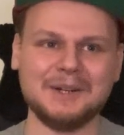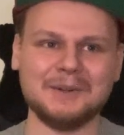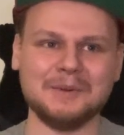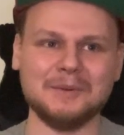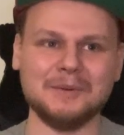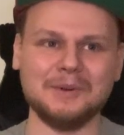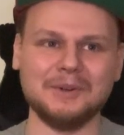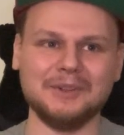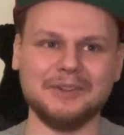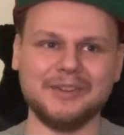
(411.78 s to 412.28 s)

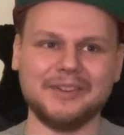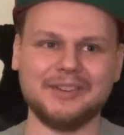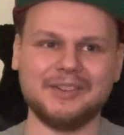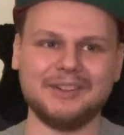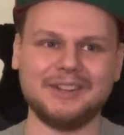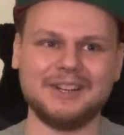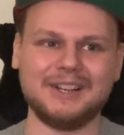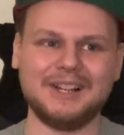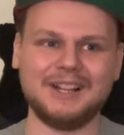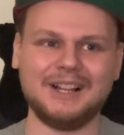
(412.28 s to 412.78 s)
was,
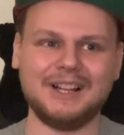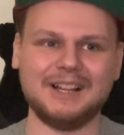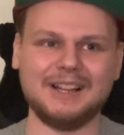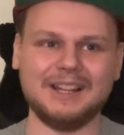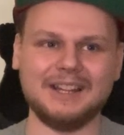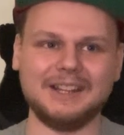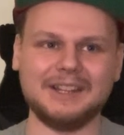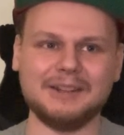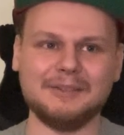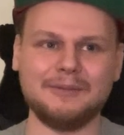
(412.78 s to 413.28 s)

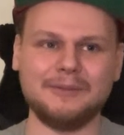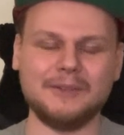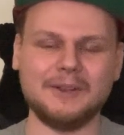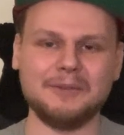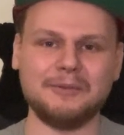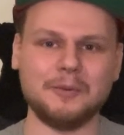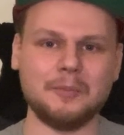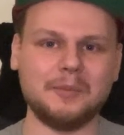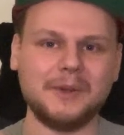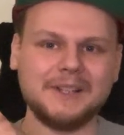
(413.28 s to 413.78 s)
like,
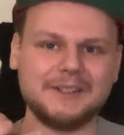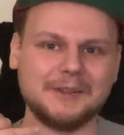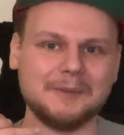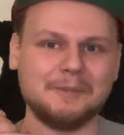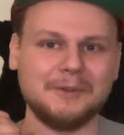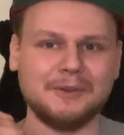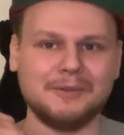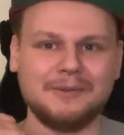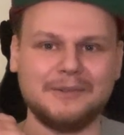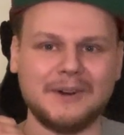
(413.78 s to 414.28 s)
if you picked up
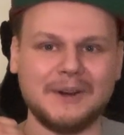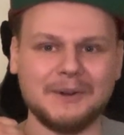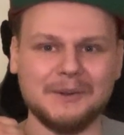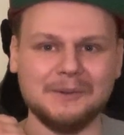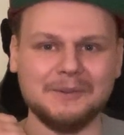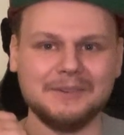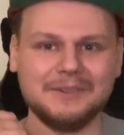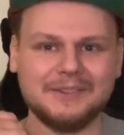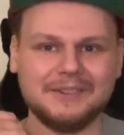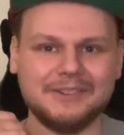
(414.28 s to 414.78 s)
the
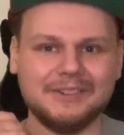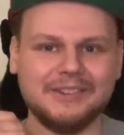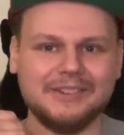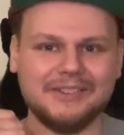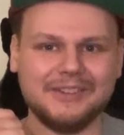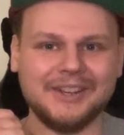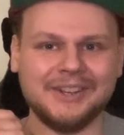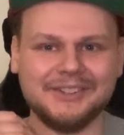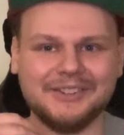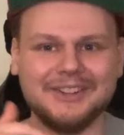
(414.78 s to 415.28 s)
phone,
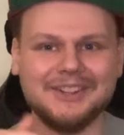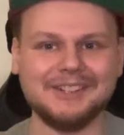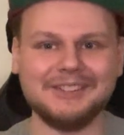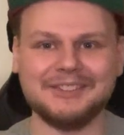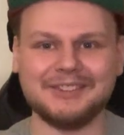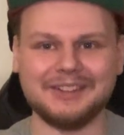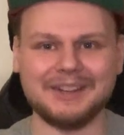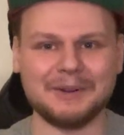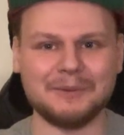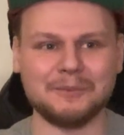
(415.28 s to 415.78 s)
the
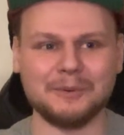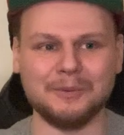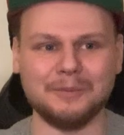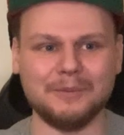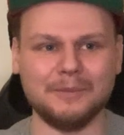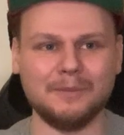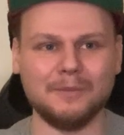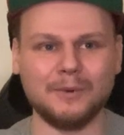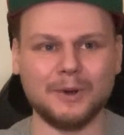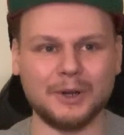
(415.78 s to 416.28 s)
internet
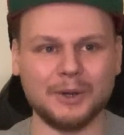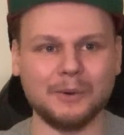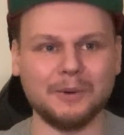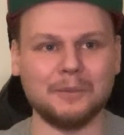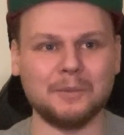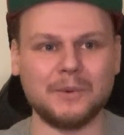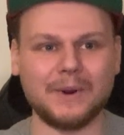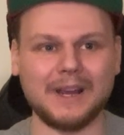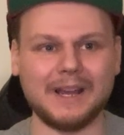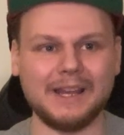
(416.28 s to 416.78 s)
would go
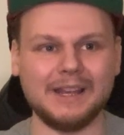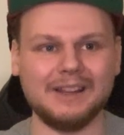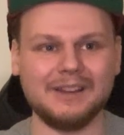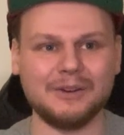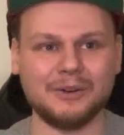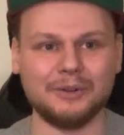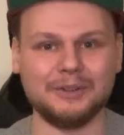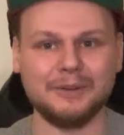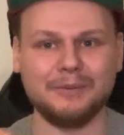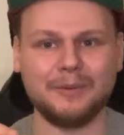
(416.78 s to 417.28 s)
away,
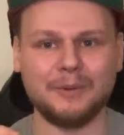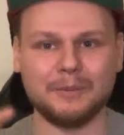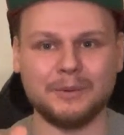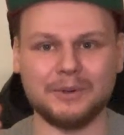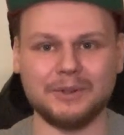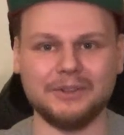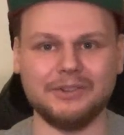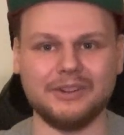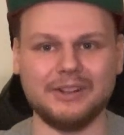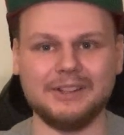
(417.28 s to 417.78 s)
or if you were
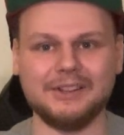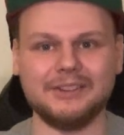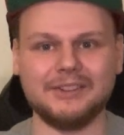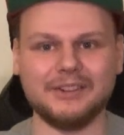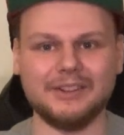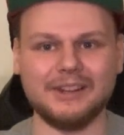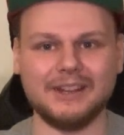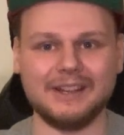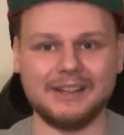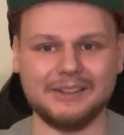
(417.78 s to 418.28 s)
on the
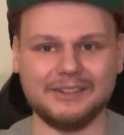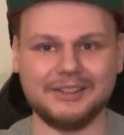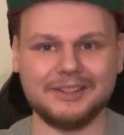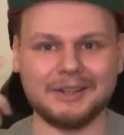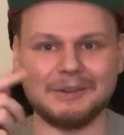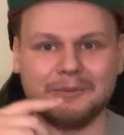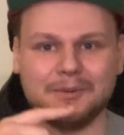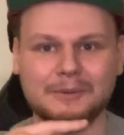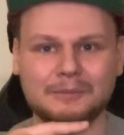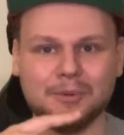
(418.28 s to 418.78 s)
internet and
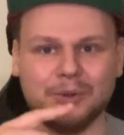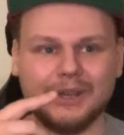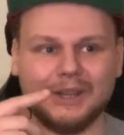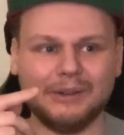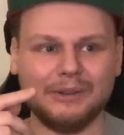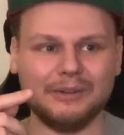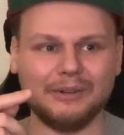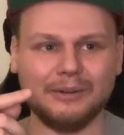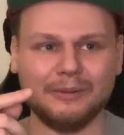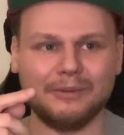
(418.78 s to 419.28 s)
someone would
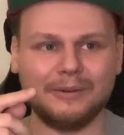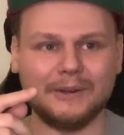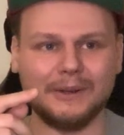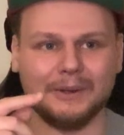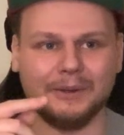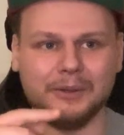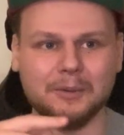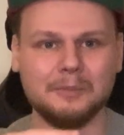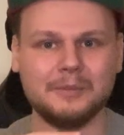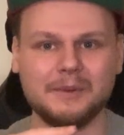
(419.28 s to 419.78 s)
answer the
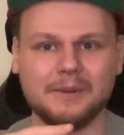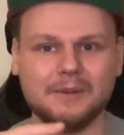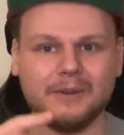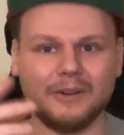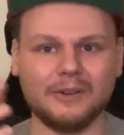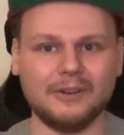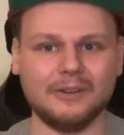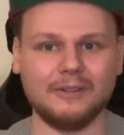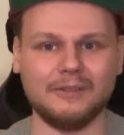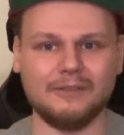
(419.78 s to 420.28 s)
phone
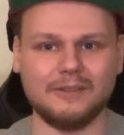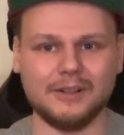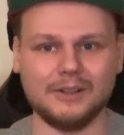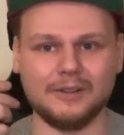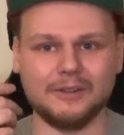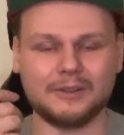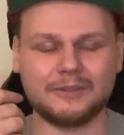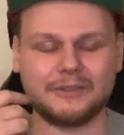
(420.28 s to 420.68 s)
or